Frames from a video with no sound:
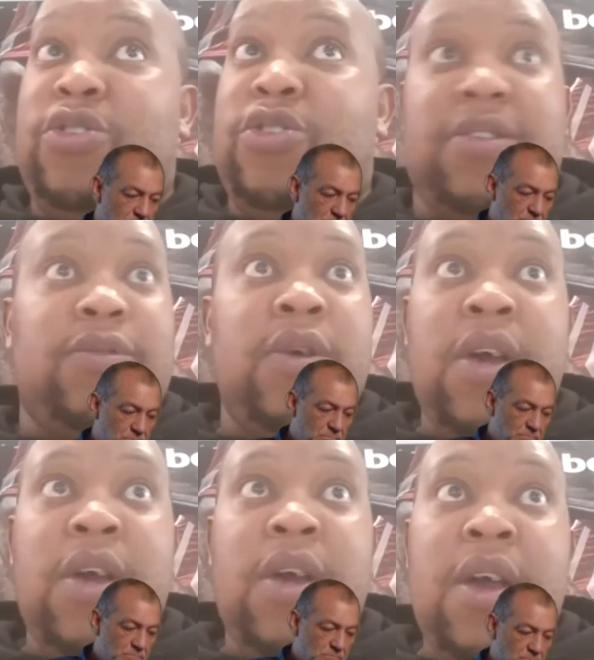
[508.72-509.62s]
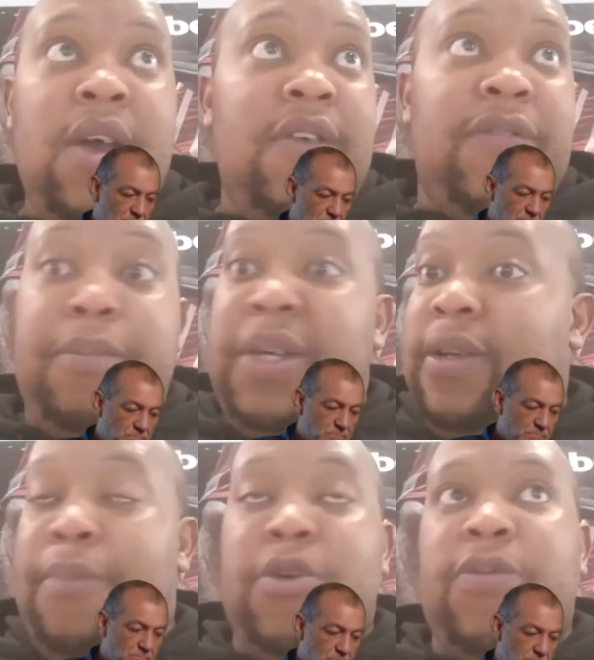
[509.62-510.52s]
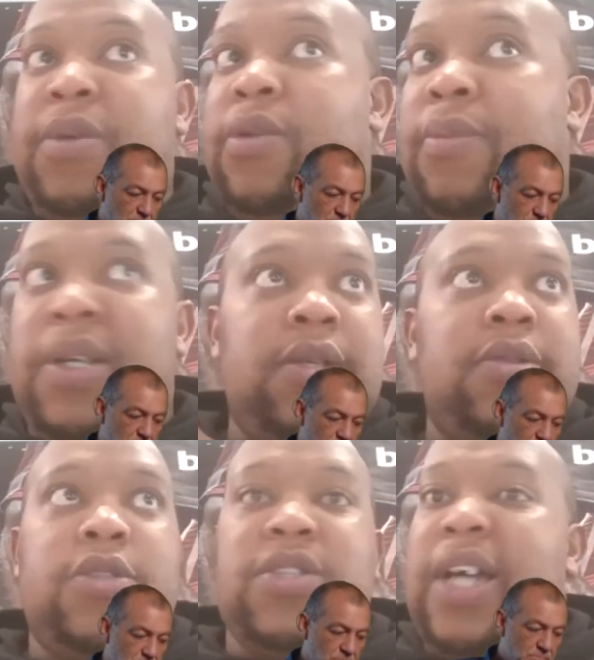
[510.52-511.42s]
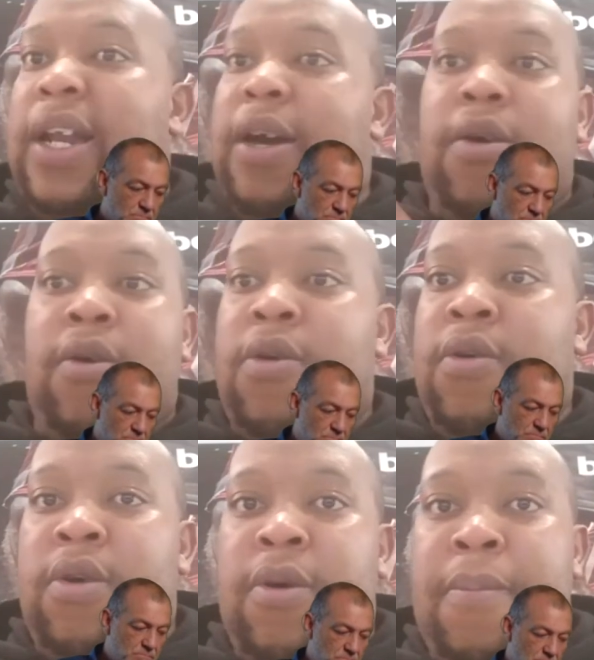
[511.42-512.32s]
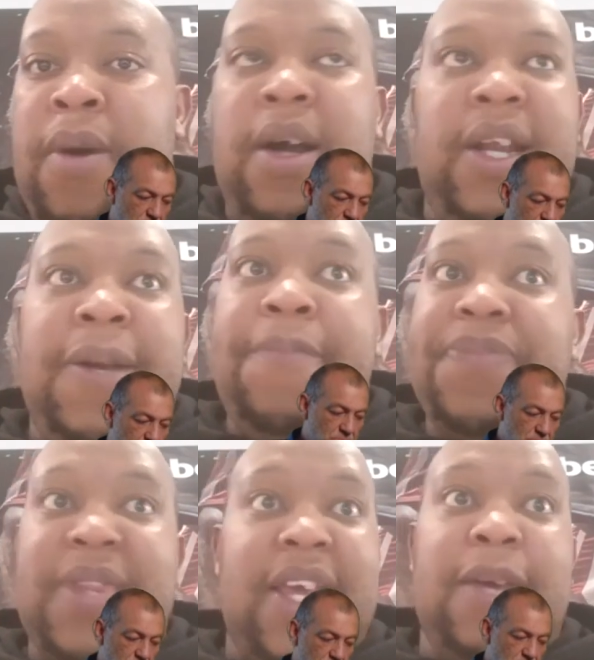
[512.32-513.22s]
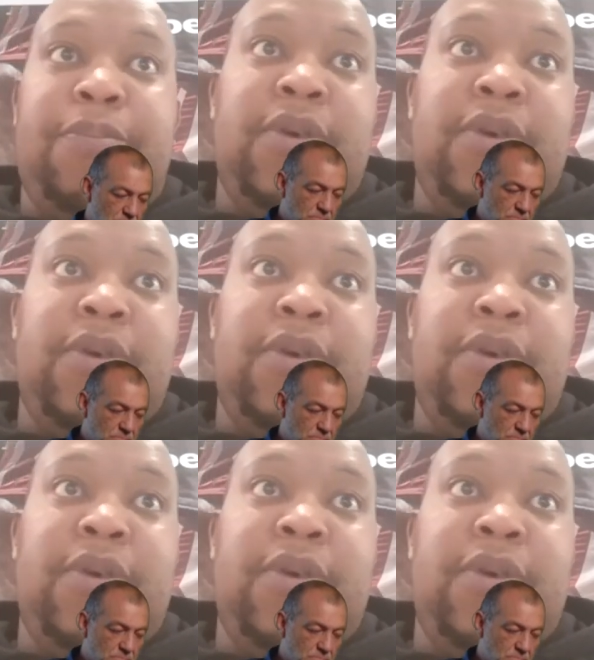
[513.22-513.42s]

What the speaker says: it to, to Salah or Mane, they can put it